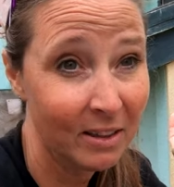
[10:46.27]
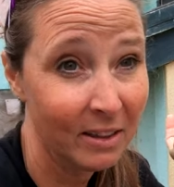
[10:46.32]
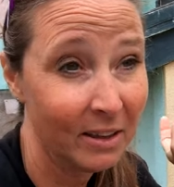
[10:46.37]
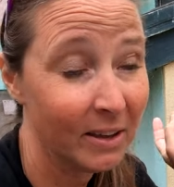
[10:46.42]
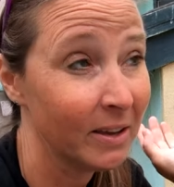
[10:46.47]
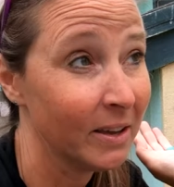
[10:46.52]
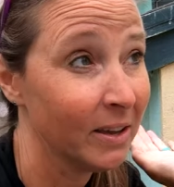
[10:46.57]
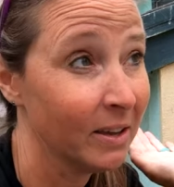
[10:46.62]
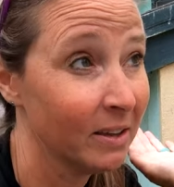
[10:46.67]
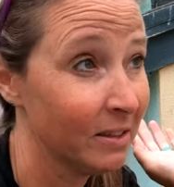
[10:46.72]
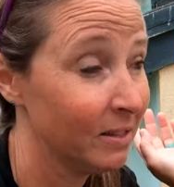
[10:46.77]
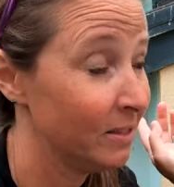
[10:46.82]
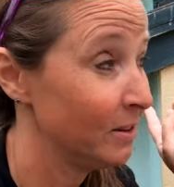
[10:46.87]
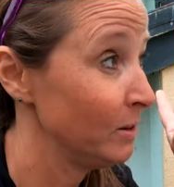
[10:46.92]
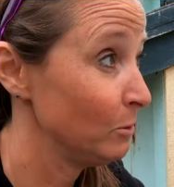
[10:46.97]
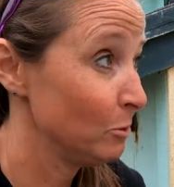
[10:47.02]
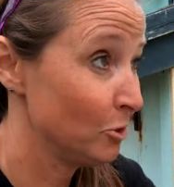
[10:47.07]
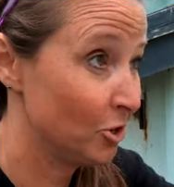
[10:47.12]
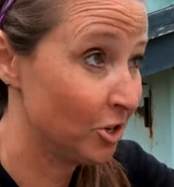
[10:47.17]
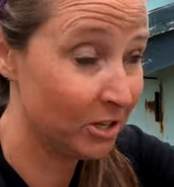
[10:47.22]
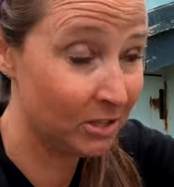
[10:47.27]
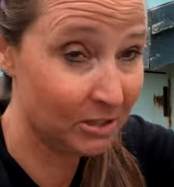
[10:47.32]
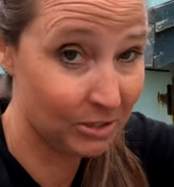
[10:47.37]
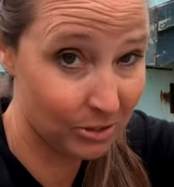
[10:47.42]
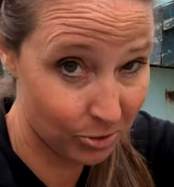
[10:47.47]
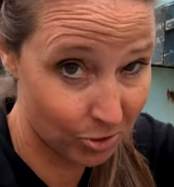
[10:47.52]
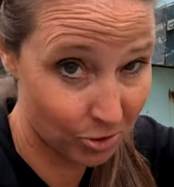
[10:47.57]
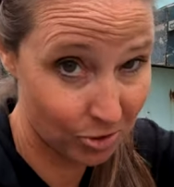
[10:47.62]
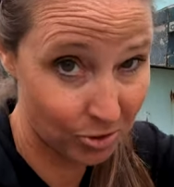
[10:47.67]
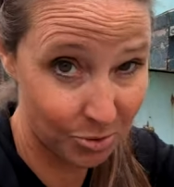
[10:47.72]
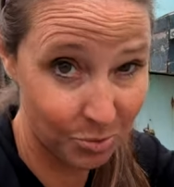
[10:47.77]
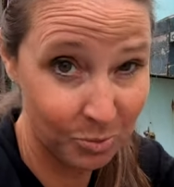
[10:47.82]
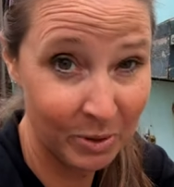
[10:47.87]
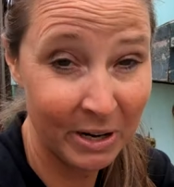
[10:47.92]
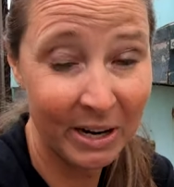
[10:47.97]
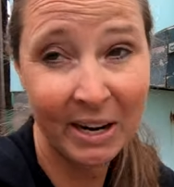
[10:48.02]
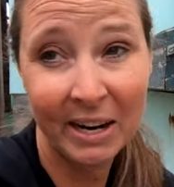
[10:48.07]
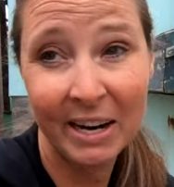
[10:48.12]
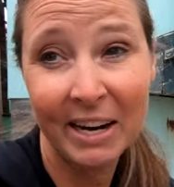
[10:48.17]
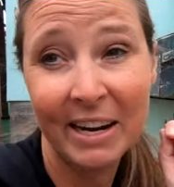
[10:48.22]
Like the ocean's just
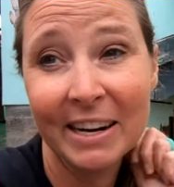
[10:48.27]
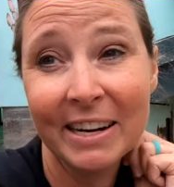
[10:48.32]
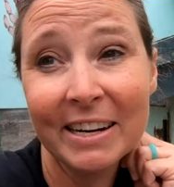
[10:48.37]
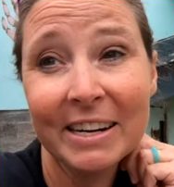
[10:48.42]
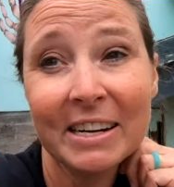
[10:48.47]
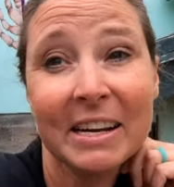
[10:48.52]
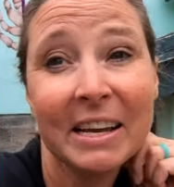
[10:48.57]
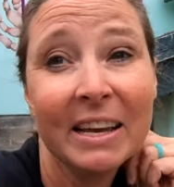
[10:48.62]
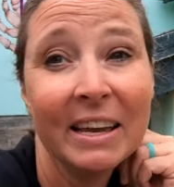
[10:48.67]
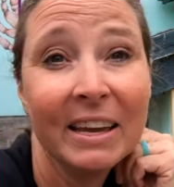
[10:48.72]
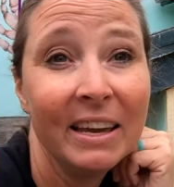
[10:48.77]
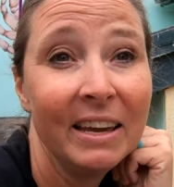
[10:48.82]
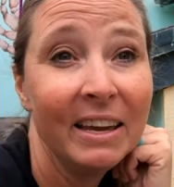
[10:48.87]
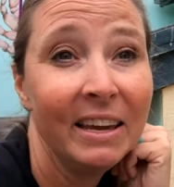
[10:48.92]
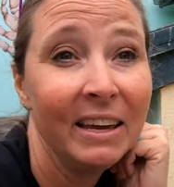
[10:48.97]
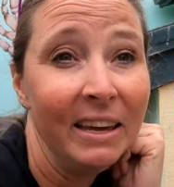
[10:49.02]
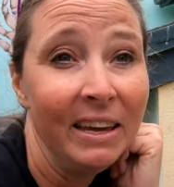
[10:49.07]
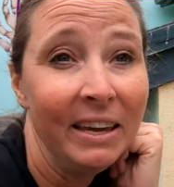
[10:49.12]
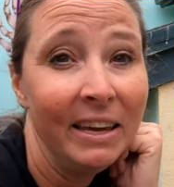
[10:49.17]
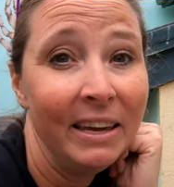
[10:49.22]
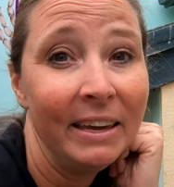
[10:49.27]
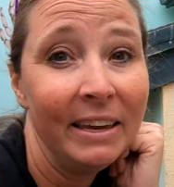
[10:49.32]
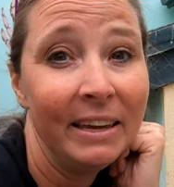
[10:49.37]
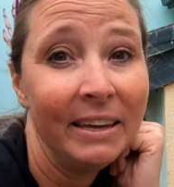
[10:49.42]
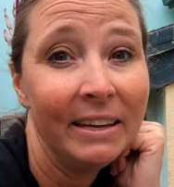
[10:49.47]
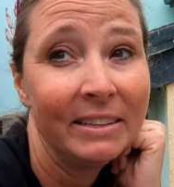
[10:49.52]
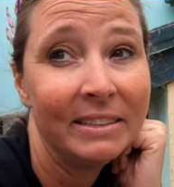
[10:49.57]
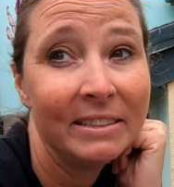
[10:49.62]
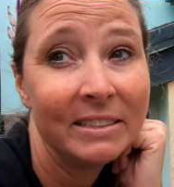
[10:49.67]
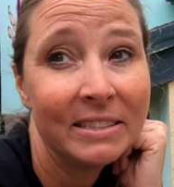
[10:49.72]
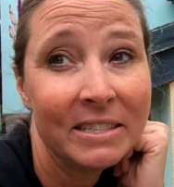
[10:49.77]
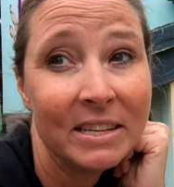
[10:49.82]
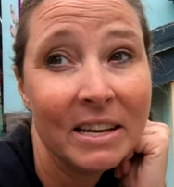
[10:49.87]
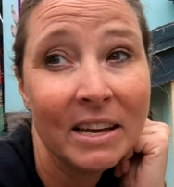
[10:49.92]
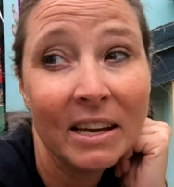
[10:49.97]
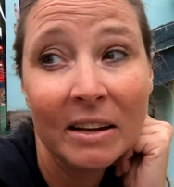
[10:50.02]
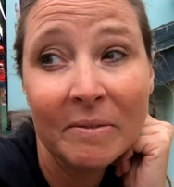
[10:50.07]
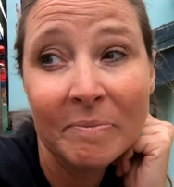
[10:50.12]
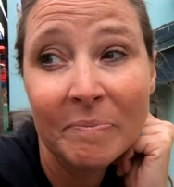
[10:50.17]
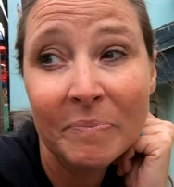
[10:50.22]
right here. And
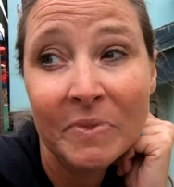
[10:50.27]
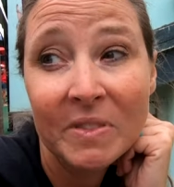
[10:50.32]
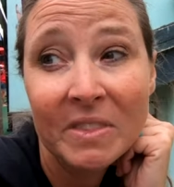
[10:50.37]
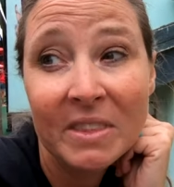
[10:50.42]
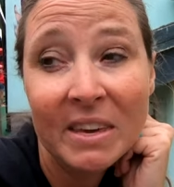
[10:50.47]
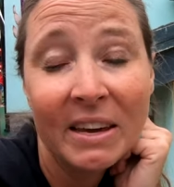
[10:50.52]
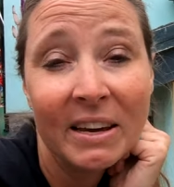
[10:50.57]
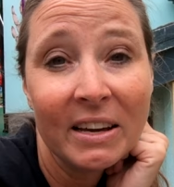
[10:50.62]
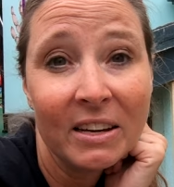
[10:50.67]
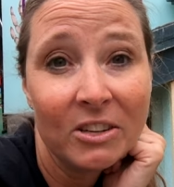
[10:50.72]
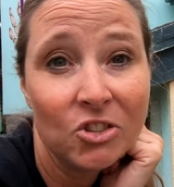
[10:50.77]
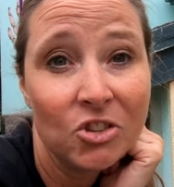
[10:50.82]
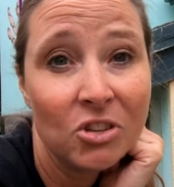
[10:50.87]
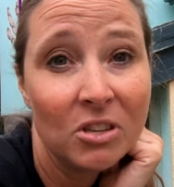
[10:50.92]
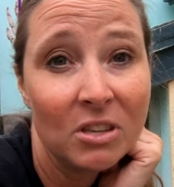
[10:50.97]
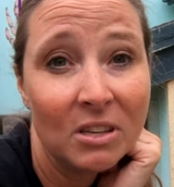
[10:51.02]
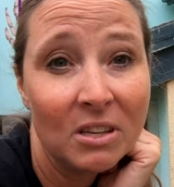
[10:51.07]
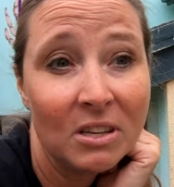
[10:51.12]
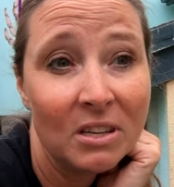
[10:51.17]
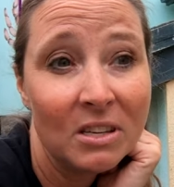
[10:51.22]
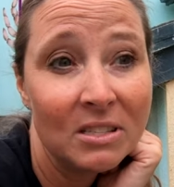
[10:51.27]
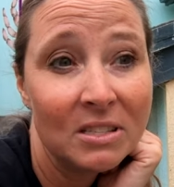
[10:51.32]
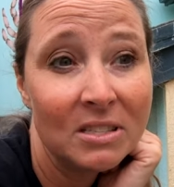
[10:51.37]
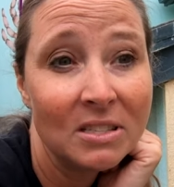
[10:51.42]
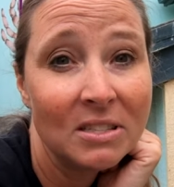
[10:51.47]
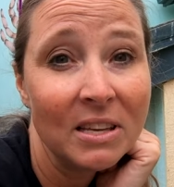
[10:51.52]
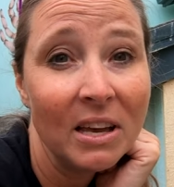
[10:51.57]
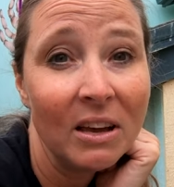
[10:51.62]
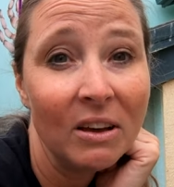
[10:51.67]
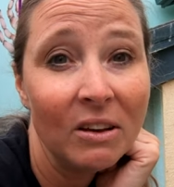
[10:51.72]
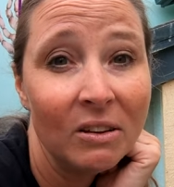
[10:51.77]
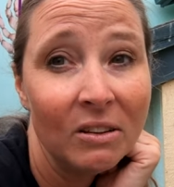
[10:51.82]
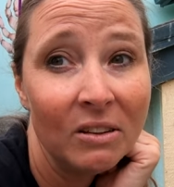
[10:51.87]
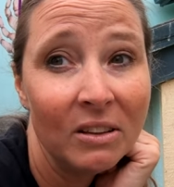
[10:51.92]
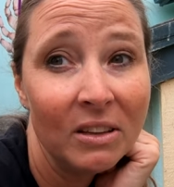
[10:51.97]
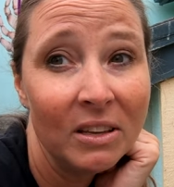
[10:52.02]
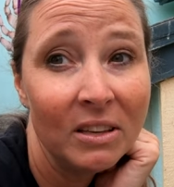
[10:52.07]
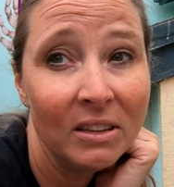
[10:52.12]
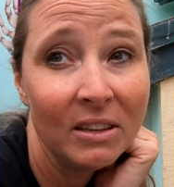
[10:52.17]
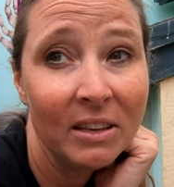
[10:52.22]
um, they actually
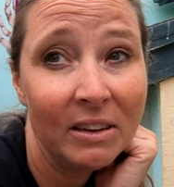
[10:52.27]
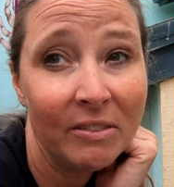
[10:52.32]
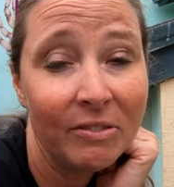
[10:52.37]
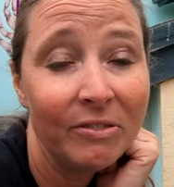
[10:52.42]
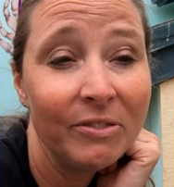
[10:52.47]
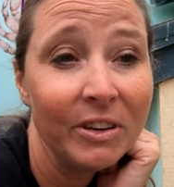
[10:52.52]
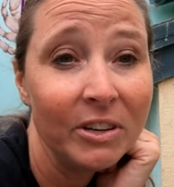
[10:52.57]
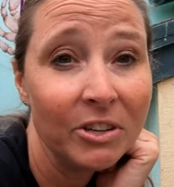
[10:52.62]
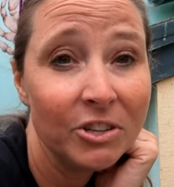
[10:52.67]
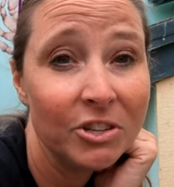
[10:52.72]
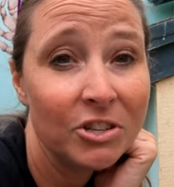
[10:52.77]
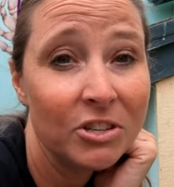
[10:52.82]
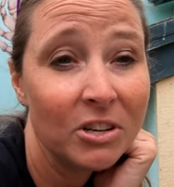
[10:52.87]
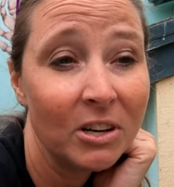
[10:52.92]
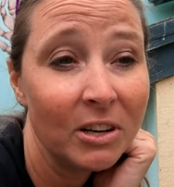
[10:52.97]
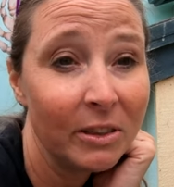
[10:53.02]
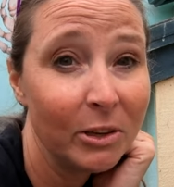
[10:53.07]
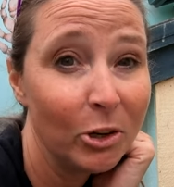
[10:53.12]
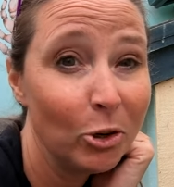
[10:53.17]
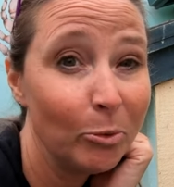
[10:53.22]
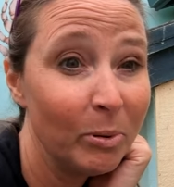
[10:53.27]
sell like fish on the